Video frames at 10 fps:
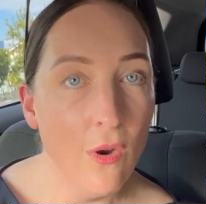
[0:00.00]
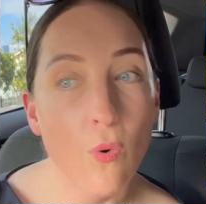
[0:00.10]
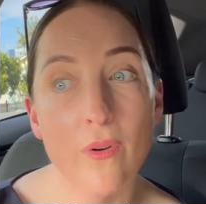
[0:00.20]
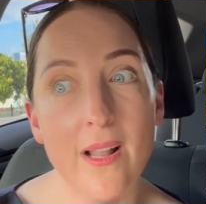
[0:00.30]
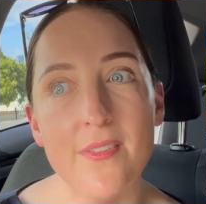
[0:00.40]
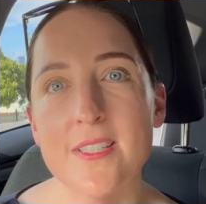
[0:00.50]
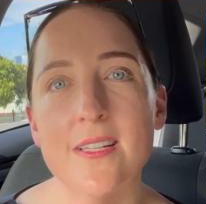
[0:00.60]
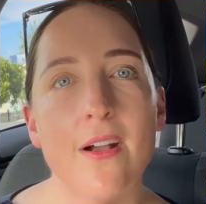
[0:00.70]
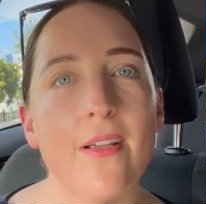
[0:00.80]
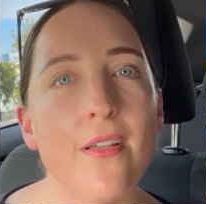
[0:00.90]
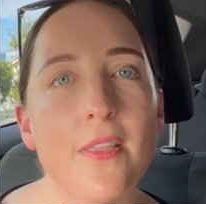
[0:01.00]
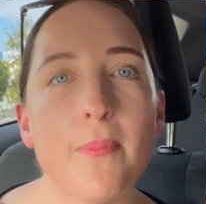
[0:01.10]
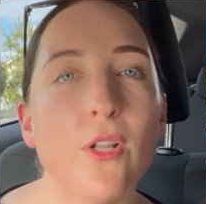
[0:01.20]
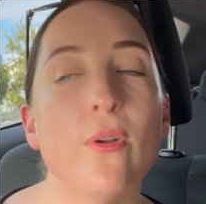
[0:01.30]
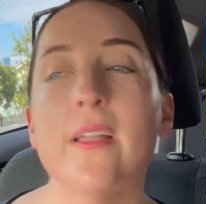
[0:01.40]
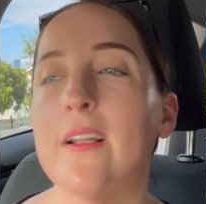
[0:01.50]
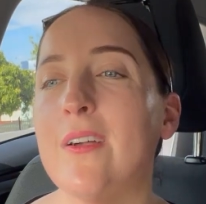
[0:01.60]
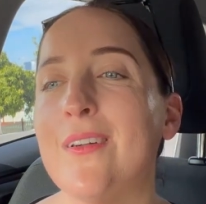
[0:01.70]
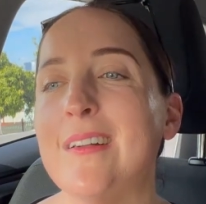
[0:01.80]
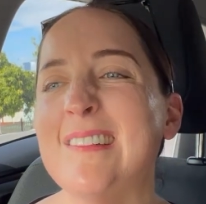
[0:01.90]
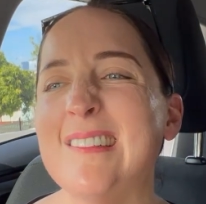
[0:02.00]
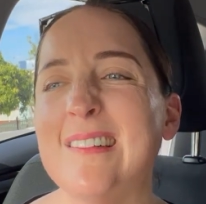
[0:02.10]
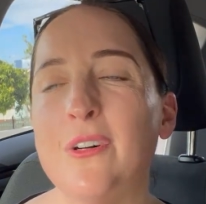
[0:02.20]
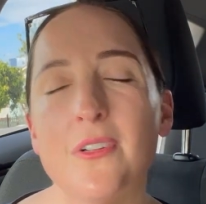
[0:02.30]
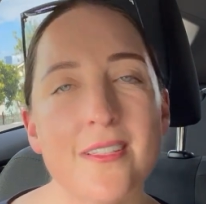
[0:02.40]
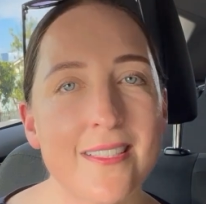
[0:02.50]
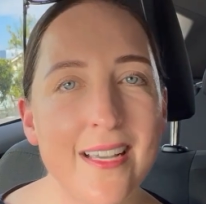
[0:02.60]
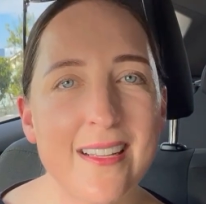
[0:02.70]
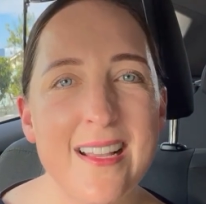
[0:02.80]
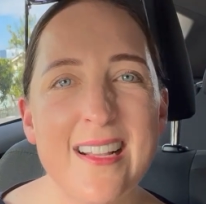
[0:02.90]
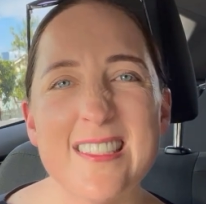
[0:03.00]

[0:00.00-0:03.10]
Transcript: Or another scenario, they'd be looking and going, oh, hold on a sec,